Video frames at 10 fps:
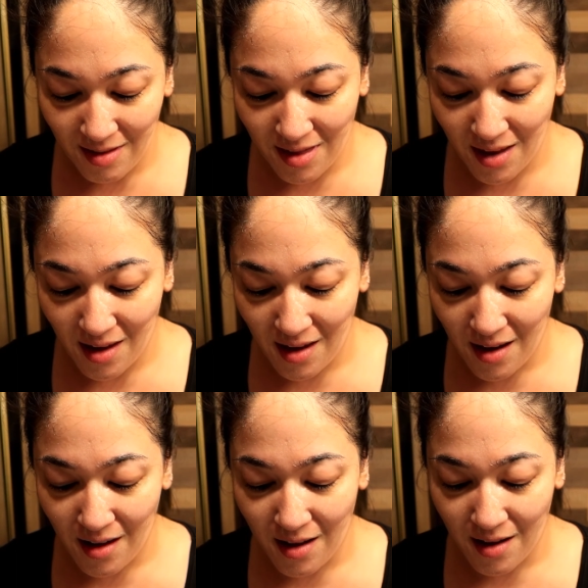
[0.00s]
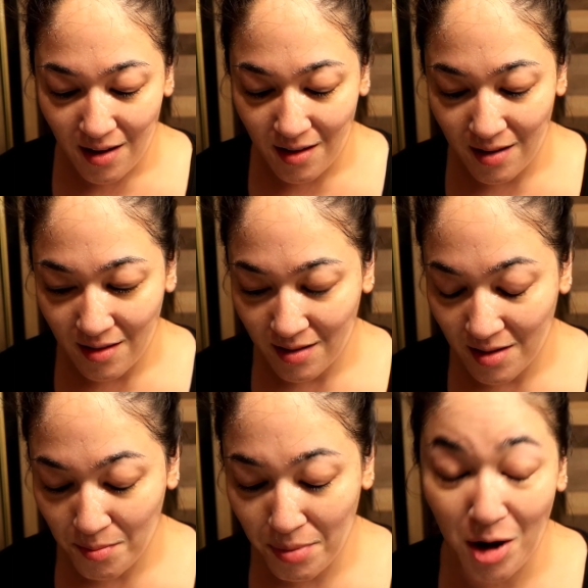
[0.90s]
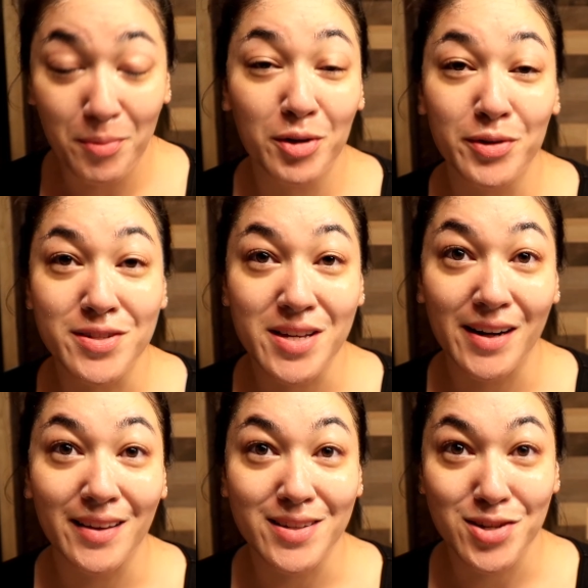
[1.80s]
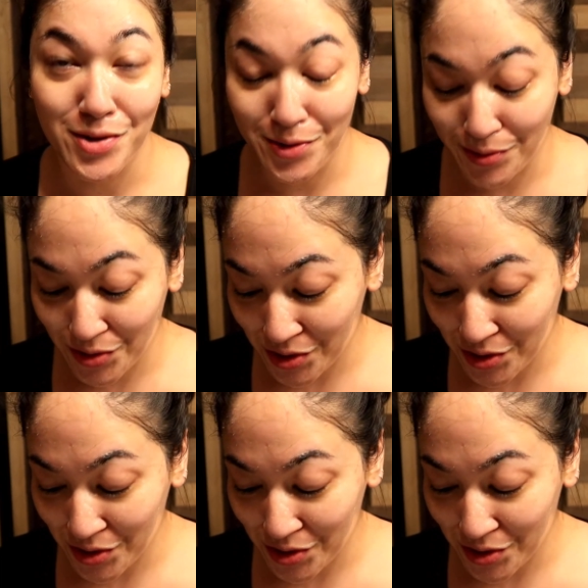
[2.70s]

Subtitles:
the Bare Minerals that I like to use.